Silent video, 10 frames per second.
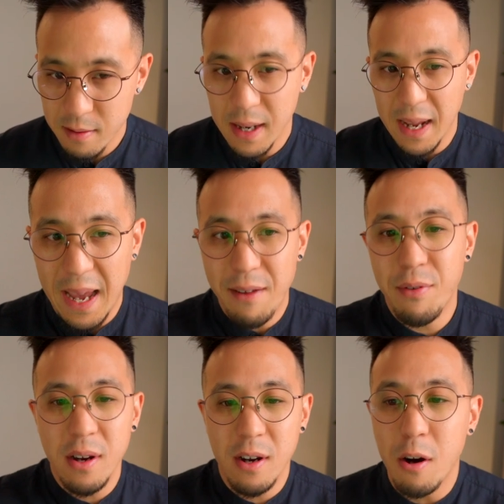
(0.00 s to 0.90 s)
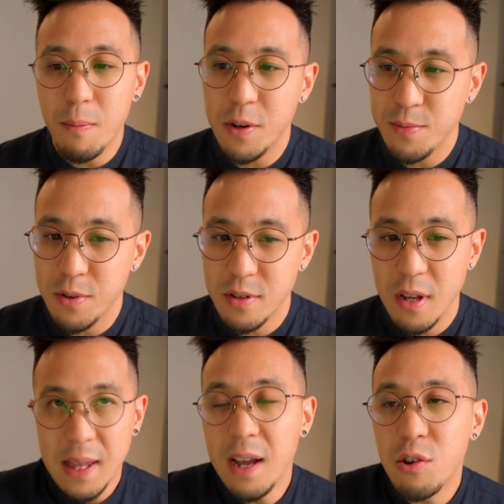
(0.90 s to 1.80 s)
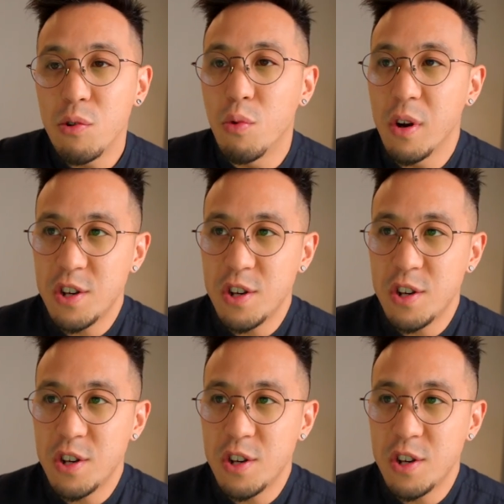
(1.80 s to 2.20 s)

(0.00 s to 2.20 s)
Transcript: Like every accomplishment that you want